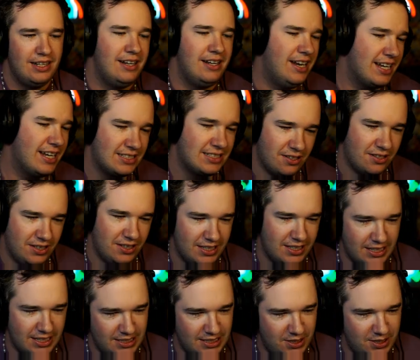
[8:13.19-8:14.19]
Next on the
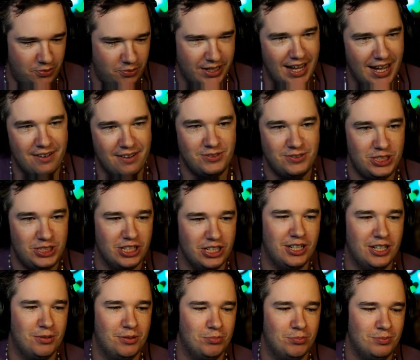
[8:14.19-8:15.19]
list, we have
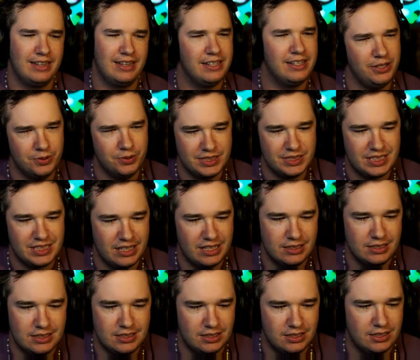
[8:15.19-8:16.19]
Chum, the newest
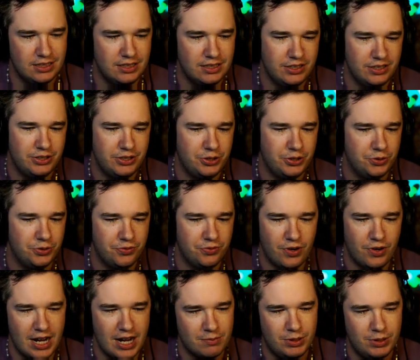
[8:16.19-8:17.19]
character, 2
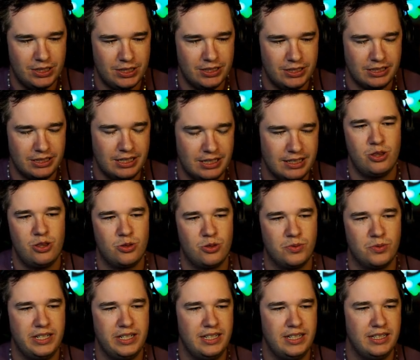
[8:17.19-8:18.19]
Fragpunk,
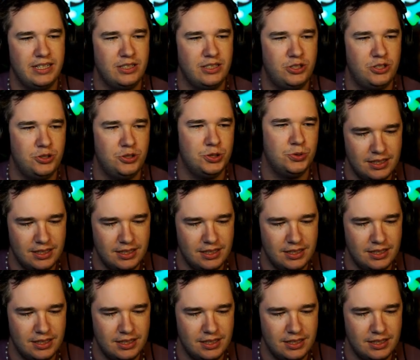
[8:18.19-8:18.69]
3, 2.